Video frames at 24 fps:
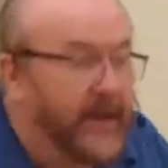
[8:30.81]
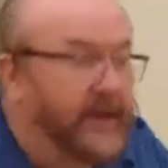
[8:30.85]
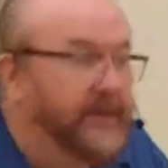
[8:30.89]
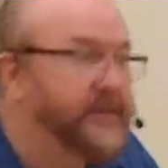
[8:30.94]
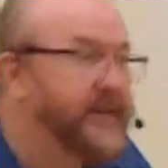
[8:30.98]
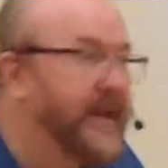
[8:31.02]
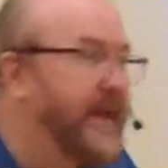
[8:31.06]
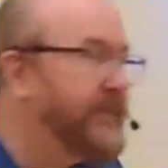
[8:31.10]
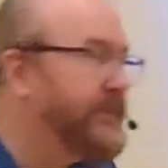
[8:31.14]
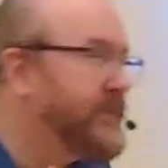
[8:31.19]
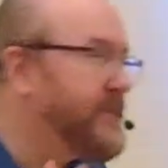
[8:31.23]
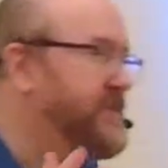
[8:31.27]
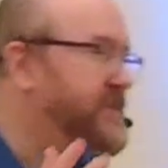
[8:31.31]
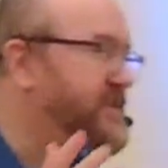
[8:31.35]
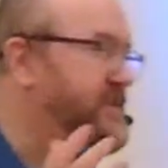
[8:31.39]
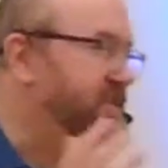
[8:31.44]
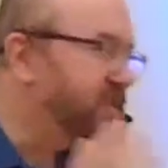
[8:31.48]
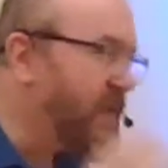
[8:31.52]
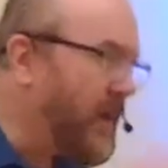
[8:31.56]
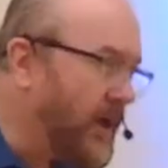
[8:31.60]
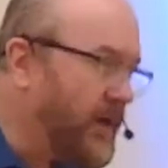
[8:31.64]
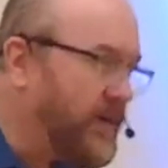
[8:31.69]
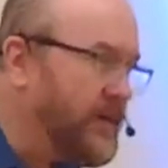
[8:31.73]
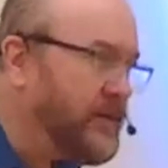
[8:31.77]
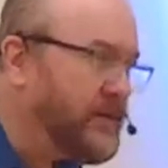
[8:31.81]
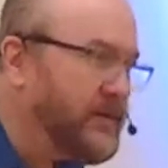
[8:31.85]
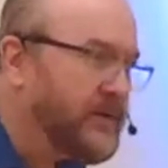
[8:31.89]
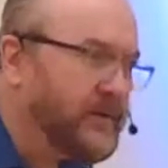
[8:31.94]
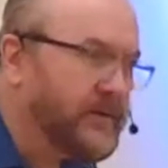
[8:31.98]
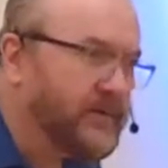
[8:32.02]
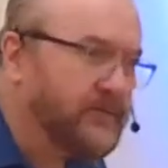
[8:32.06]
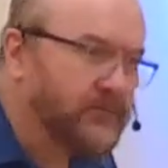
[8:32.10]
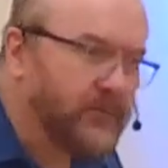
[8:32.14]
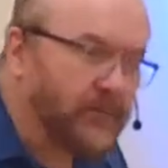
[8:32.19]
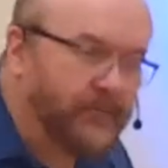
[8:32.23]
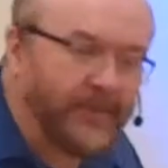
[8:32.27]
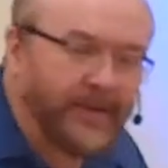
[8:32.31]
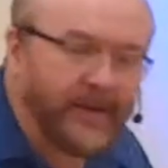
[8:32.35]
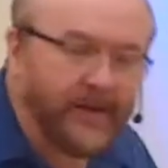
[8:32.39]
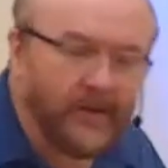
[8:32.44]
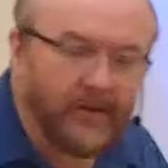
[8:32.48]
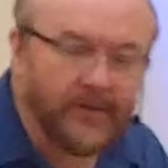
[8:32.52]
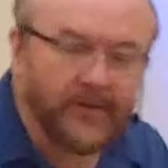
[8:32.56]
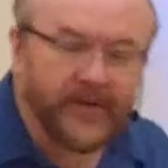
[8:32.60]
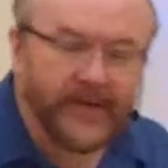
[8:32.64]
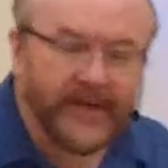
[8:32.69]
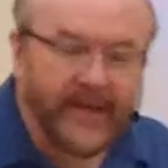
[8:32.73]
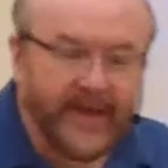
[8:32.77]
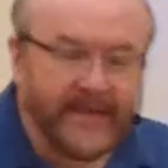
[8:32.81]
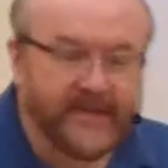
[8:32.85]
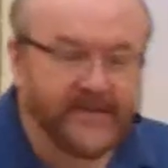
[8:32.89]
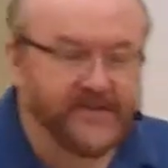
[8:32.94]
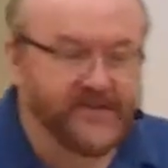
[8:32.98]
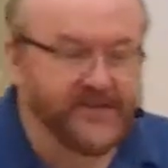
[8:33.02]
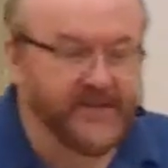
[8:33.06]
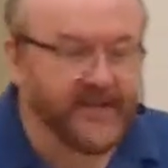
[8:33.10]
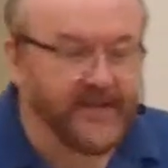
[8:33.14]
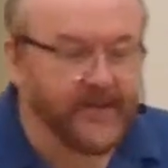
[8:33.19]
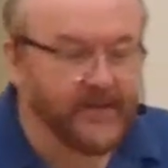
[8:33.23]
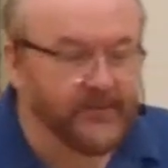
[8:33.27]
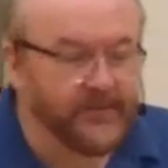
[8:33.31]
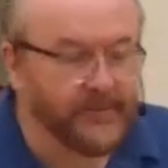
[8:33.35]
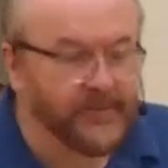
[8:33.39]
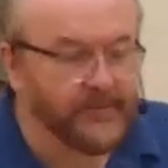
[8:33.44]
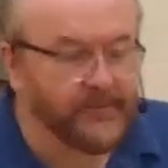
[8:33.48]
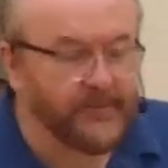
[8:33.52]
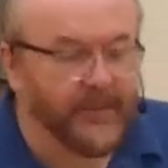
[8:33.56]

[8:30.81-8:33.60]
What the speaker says: David's son rebelled against him,